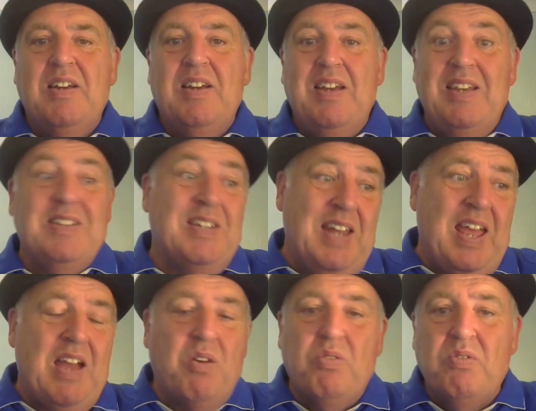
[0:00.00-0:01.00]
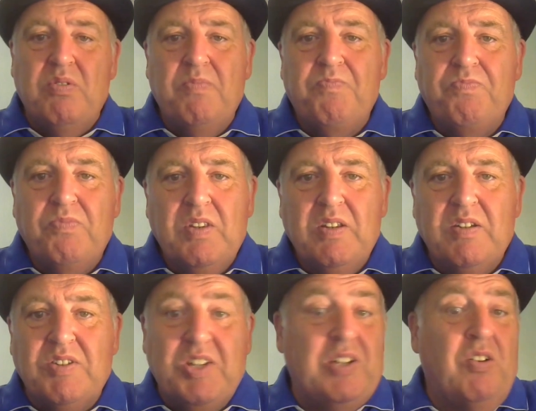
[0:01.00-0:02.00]
is now
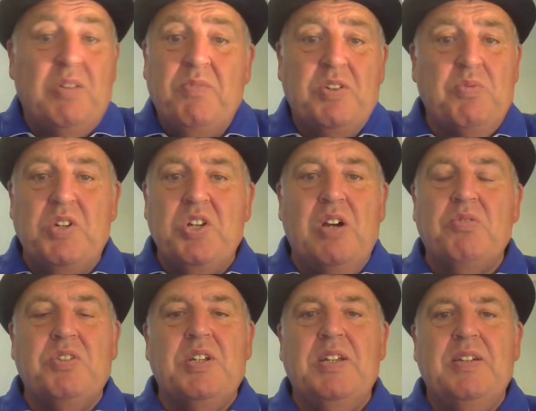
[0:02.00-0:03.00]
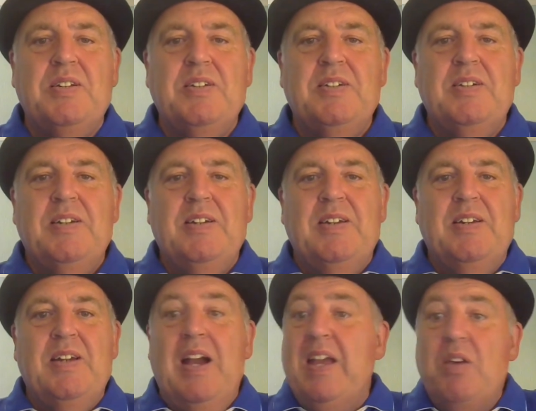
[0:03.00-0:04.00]
synonymous with Chelsea.
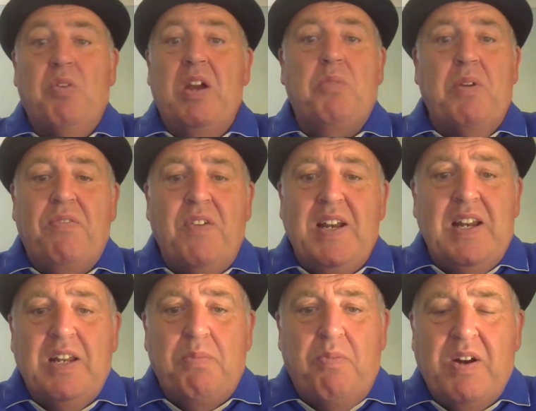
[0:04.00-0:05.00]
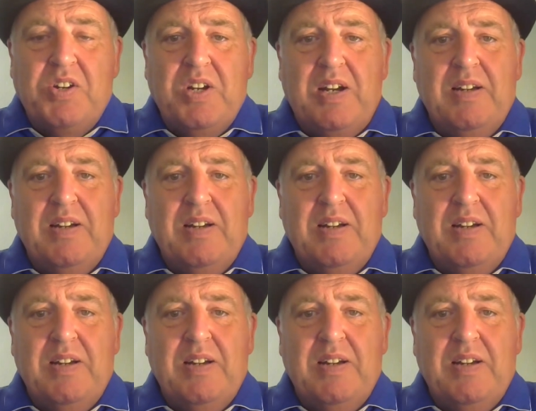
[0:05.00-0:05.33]
He'll be feeling the pressure.